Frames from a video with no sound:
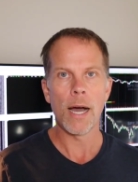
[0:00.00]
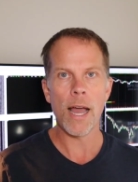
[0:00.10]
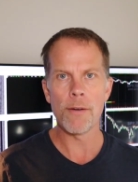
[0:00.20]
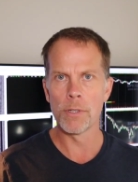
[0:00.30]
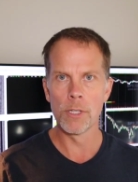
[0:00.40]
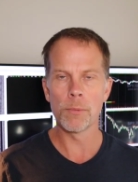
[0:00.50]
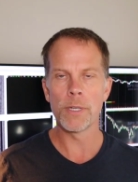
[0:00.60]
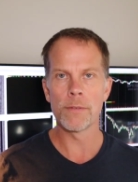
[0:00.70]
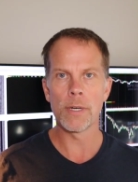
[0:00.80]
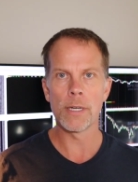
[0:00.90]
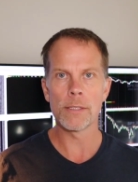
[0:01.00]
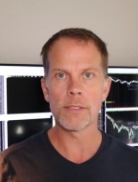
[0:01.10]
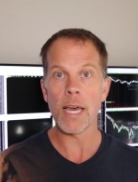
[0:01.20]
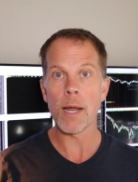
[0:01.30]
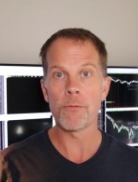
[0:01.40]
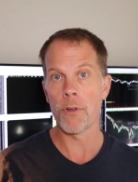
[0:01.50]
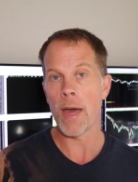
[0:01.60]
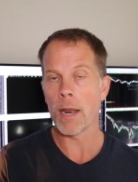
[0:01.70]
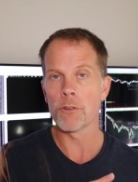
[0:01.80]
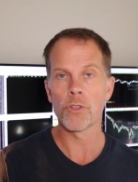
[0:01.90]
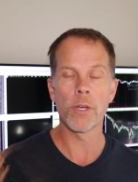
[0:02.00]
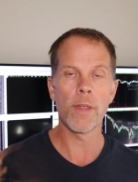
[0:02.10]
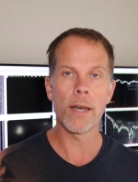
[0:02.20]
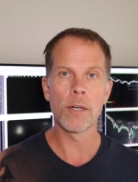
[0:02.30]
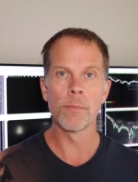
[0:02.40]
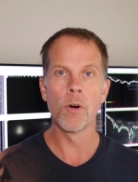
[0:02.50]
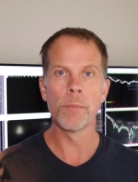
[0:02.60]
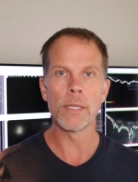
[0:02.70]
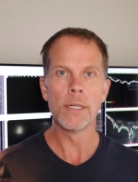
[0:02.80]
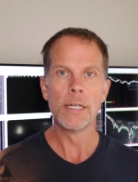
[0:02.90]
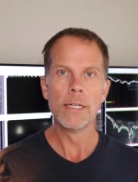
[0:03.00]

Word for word: I have a little bit of a setup for that, I'll show you that in a moment.